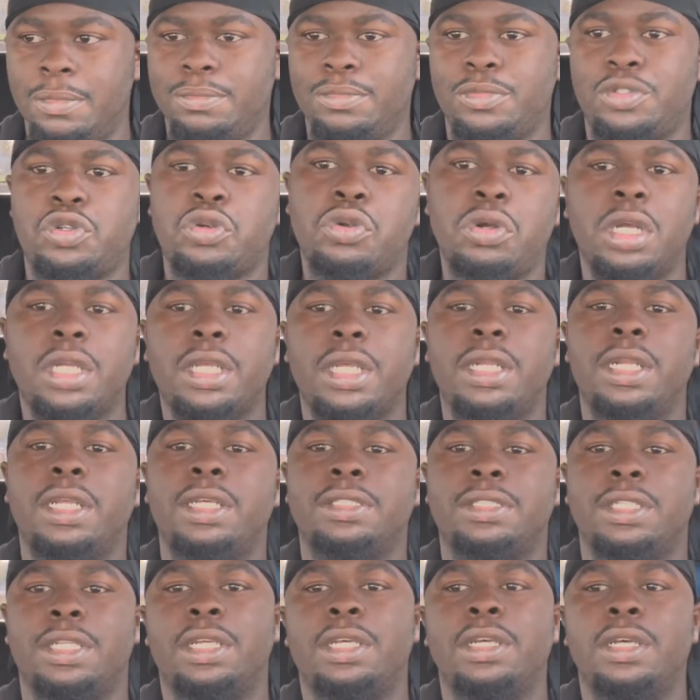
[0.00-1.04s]
trucking
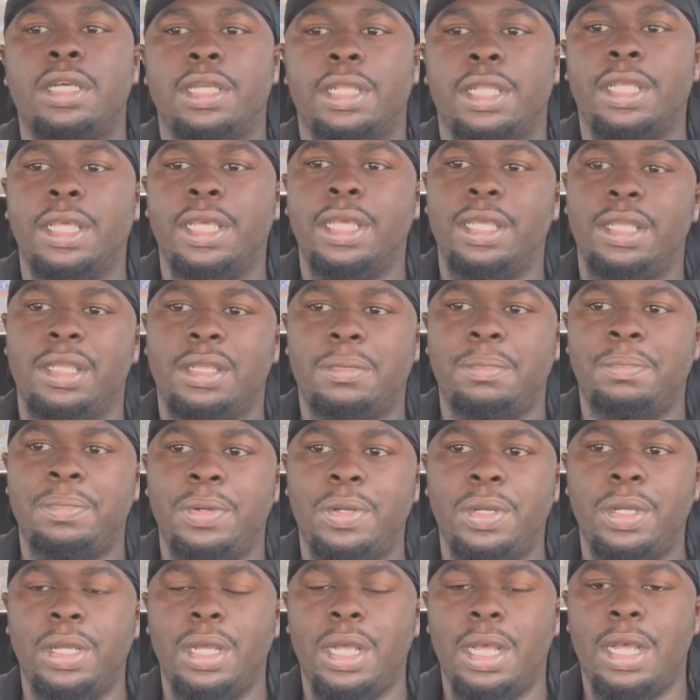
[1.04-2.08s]
is a good gig,
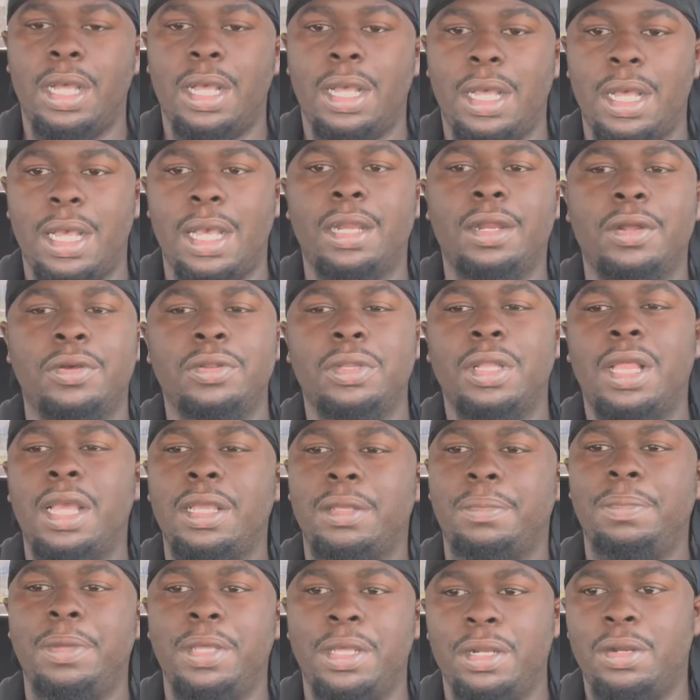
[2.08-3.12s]
but I don't
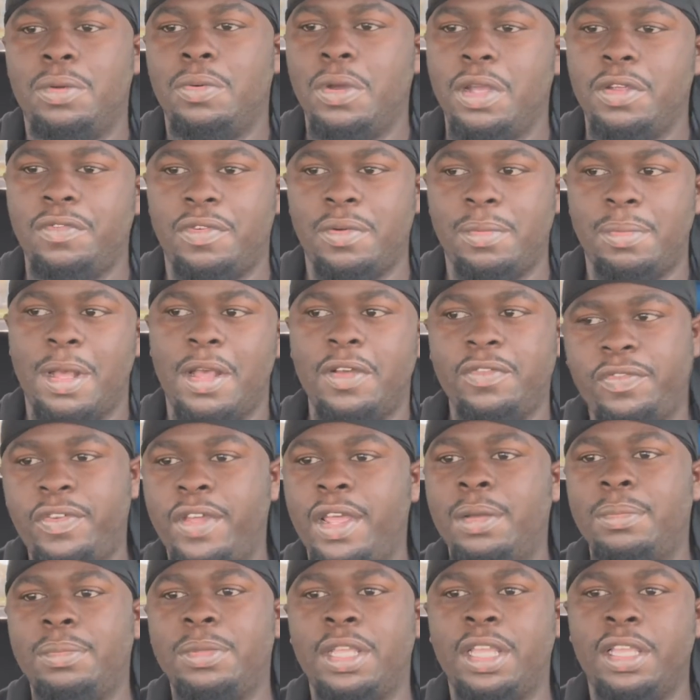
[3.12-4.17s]
like being away from my
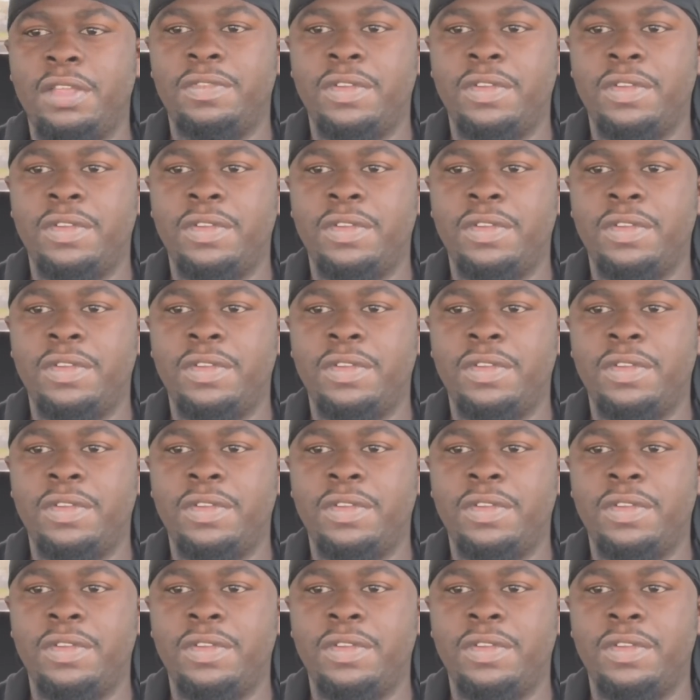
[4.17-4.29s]
family.